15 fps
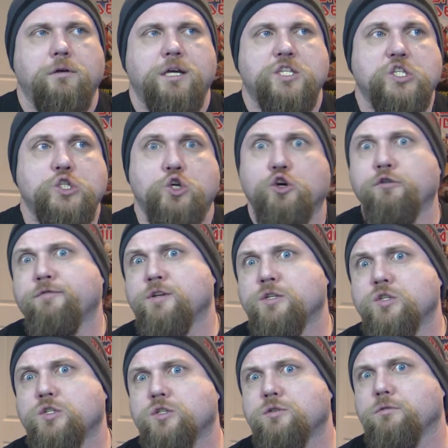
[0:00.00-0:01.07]
a
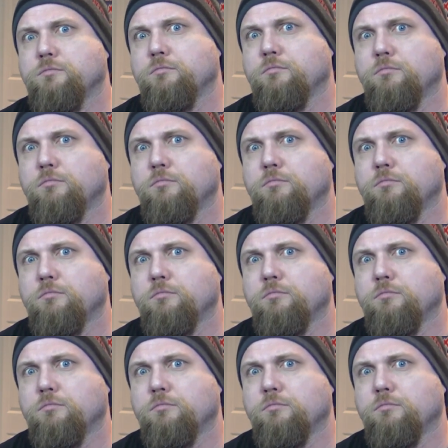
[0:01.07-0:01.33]
service